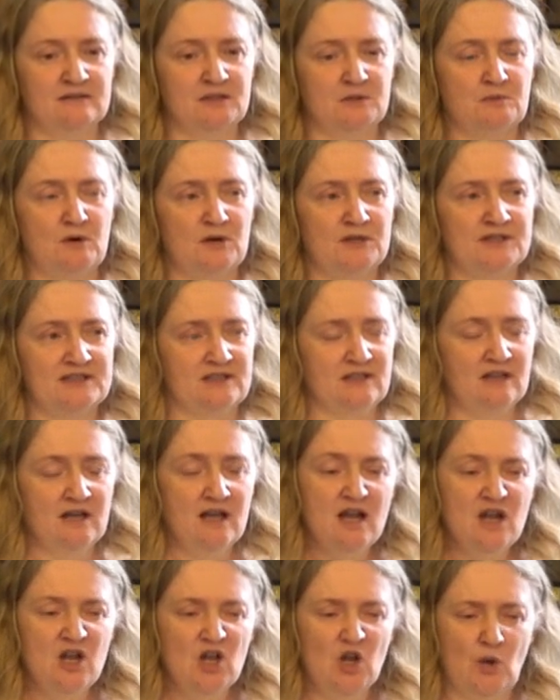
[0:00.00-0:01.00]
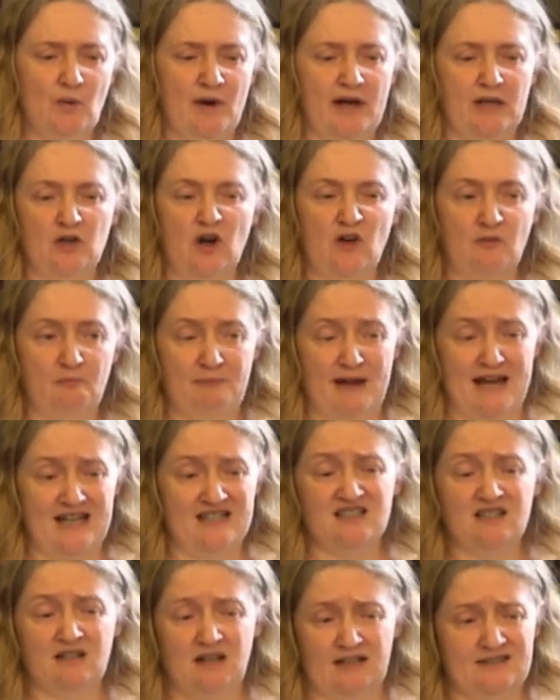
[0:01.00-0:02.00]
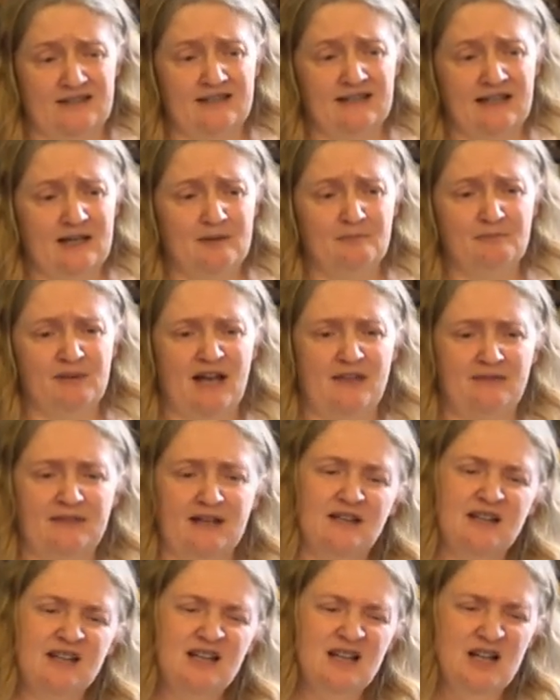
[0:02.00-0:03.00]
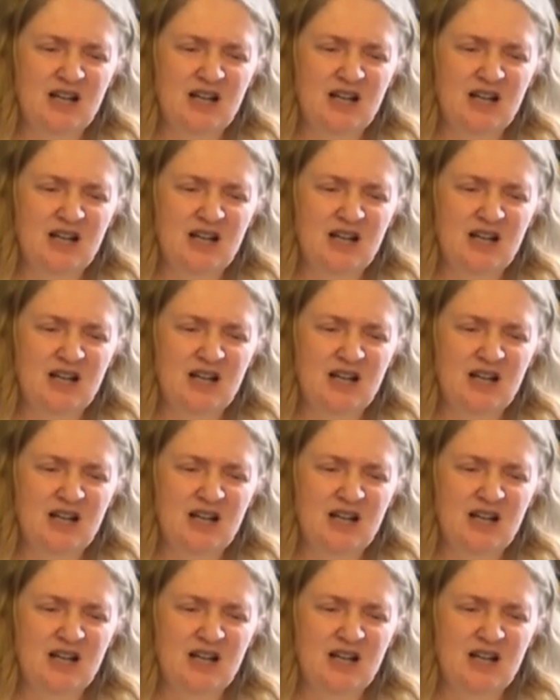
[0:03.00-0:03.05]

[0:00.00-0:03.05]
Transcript: There was quite a lot of pits cutting it, but I think